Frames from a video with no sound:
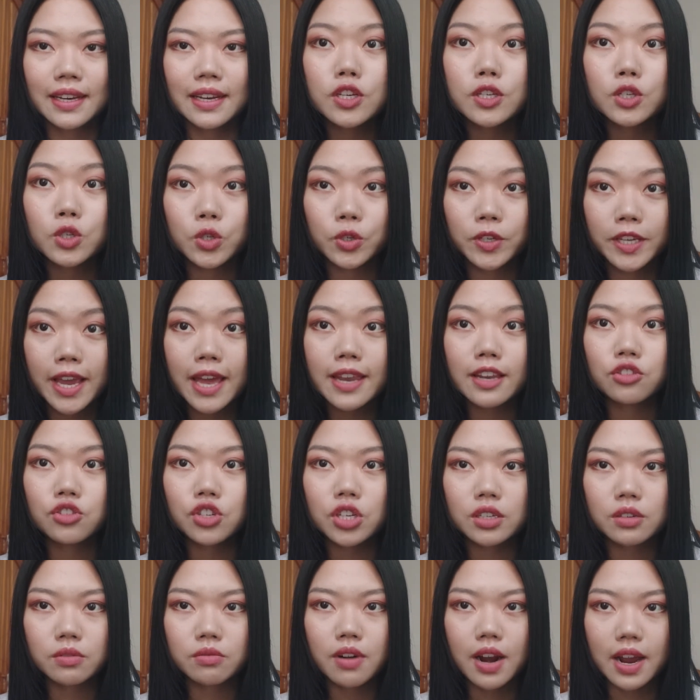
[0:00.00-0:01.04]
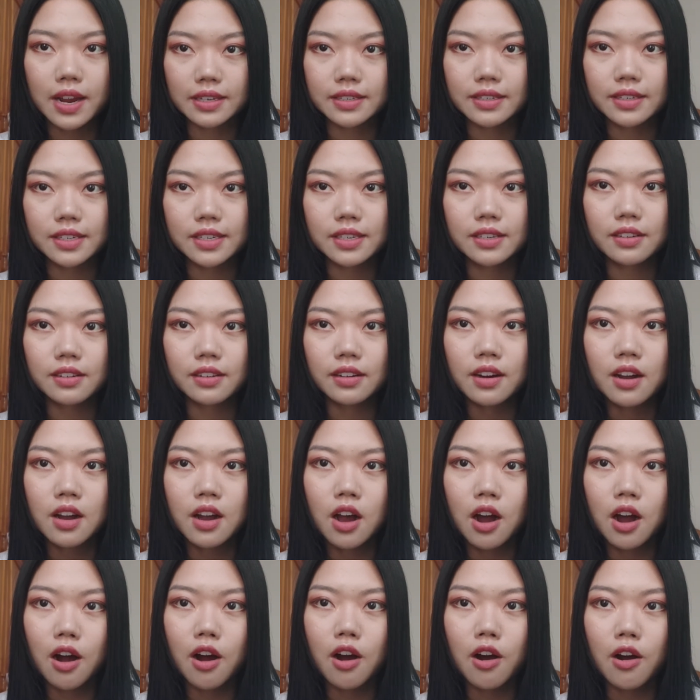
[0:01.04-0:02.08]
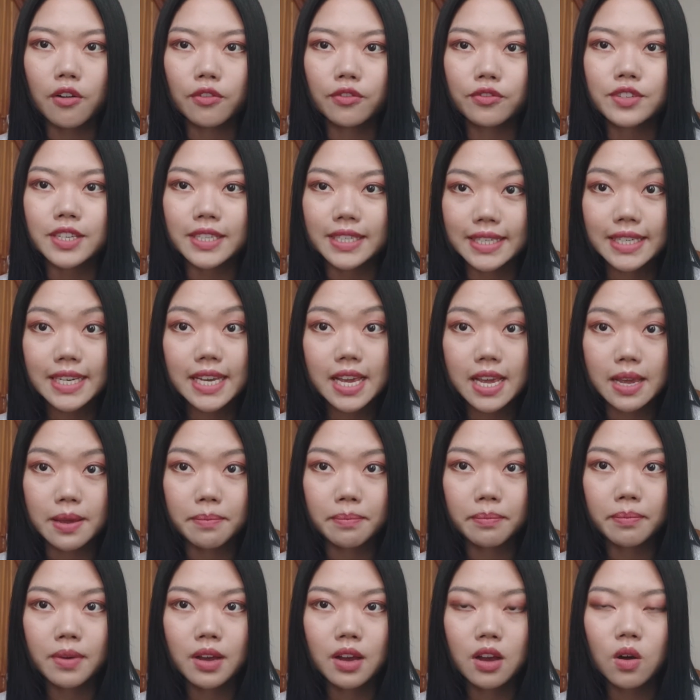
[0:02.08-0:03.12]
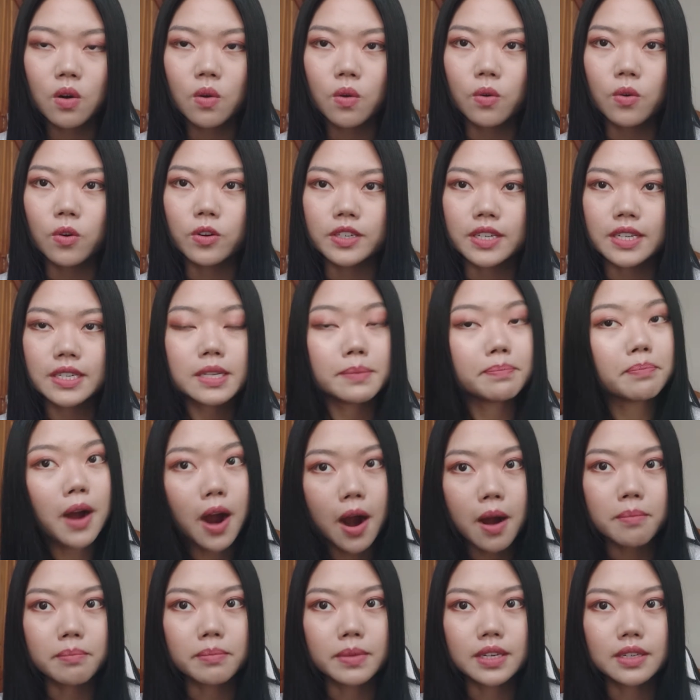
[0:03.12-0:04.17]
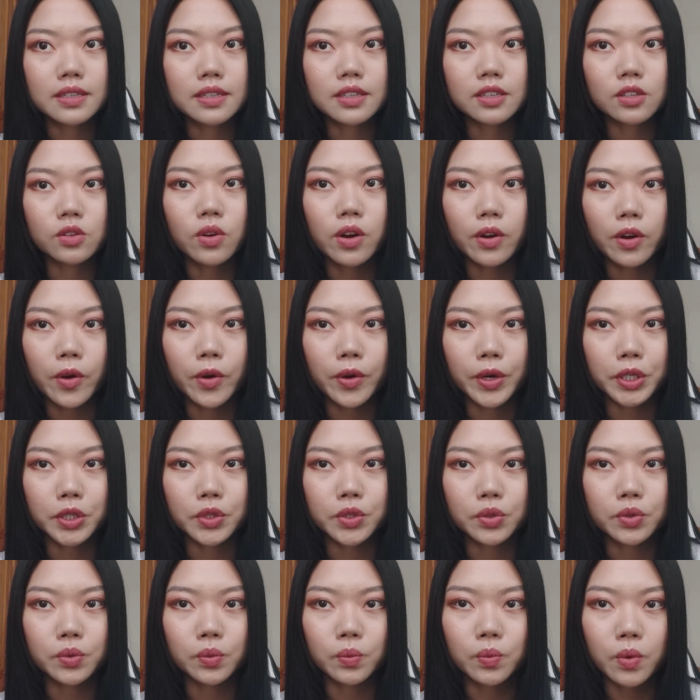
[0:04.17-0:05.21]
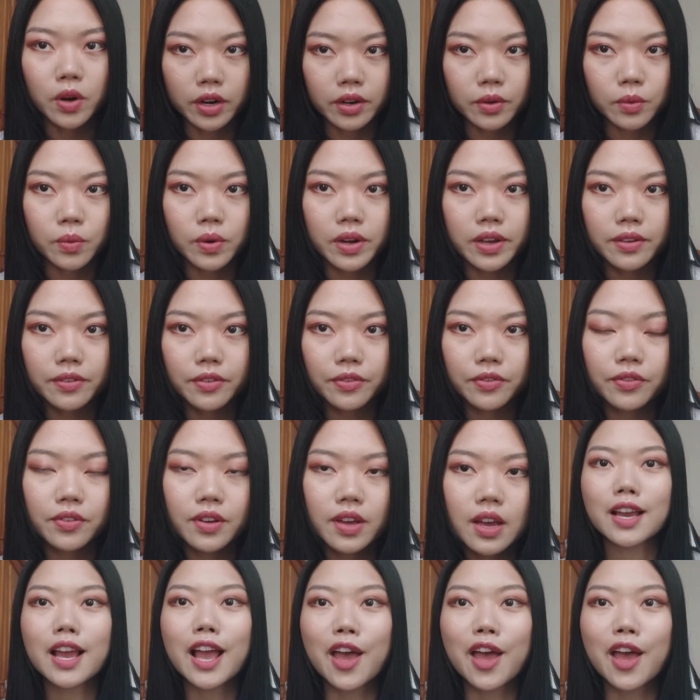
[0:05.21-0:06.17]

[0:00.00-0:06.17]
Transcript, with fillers: Just to get a general idea of the team or the department you are going to work with.